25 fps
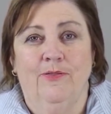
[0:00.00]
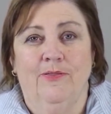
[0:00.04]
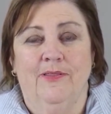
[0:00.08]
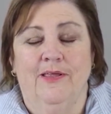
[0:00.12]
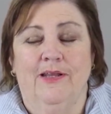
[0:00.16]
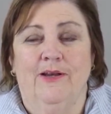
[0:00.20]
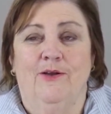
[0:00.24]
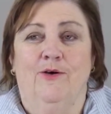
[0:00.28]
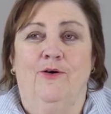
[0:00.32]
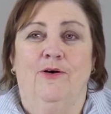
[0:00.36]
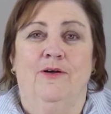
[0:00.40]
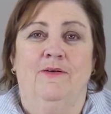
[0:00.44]
and
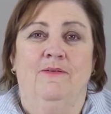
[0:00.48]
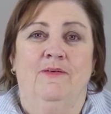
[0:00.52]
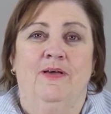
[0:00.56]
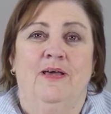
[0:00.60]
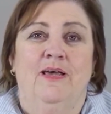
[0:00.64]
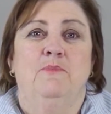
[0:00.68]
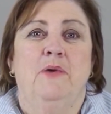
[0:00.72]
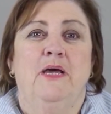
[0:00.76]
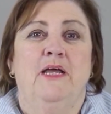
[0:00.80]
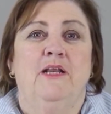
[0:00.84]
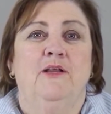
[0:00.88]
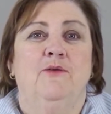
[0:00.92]
then I've
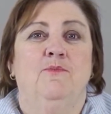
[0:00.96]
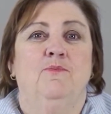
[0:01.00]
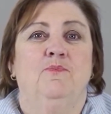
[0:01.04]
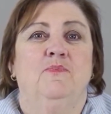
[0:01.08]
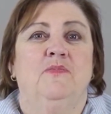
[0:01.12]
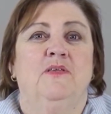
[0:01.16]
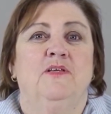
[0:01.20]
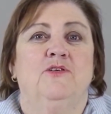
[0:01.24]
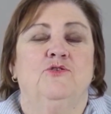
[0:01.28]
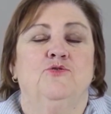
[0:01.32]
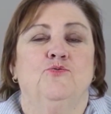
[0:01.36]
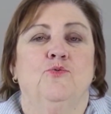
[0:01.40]
been in
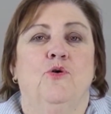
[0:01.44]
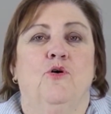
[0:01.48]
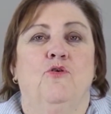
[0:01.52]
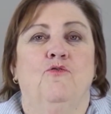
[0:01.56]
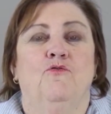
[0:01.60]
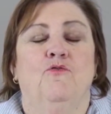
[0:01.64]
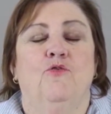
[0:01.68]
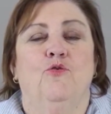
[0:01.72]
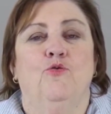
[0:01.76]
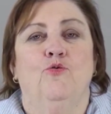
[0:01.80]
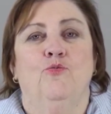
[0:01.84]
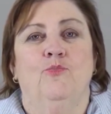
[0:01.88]
this role
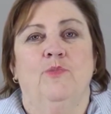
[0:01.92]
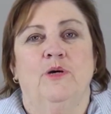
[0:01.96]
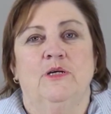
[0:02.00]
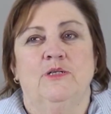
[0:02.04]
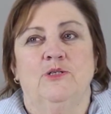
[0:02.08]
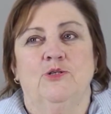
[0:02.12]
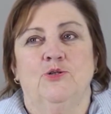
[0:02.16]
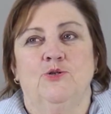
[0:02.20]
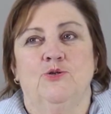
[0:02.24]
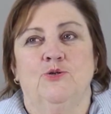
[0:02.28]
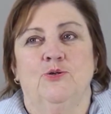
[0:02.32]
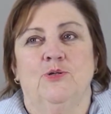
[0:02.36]
for
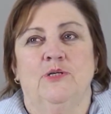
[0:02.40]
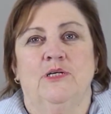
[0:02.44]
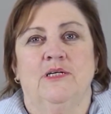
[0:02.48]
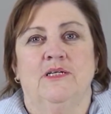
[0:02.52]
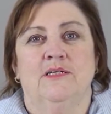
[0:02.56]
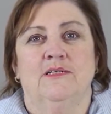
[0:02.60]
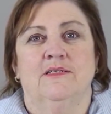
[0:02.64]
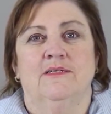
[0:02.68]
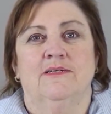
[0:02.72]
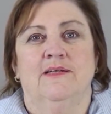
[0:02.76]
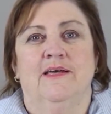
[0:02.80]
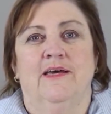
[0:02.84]
almost 2
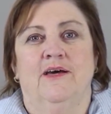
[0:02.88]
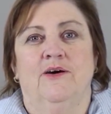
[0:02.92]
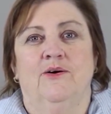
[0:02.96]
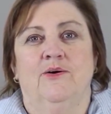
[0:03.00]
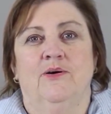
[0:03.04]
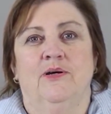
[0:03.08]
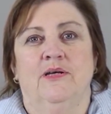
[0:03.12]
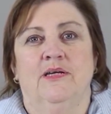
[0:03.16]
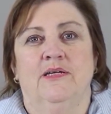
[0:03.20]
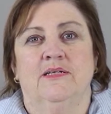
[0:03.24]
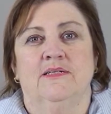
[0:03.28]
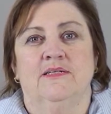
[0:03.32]
years
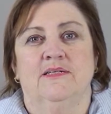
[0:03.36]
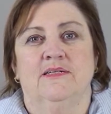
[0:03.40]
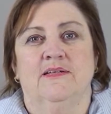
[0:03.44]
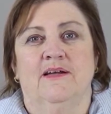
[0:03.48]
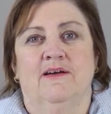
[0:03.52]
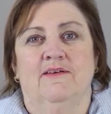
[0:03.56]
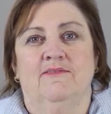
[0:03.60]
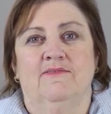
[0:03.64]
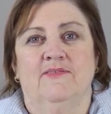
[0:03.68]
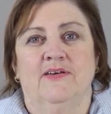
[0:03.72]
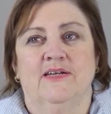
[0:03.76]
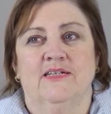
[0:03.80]
now in
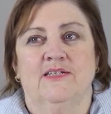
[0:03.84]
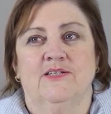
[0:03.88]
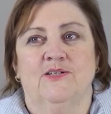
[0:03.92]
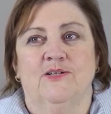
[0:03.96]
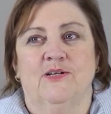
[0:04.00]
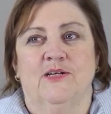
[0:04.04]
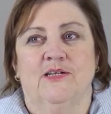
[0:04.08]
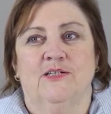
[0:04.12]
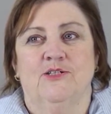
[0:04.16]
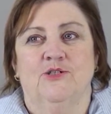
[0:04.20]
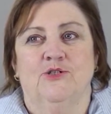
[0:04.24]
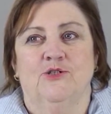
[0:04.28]
staff
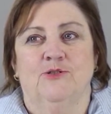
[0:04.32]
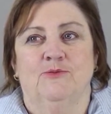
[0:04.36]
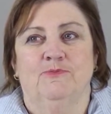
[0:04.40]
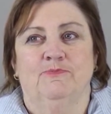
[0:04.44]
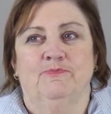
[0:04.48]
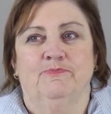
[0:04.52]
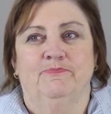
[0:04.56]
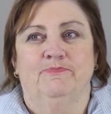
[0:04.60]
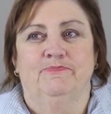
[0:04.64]
vaccination.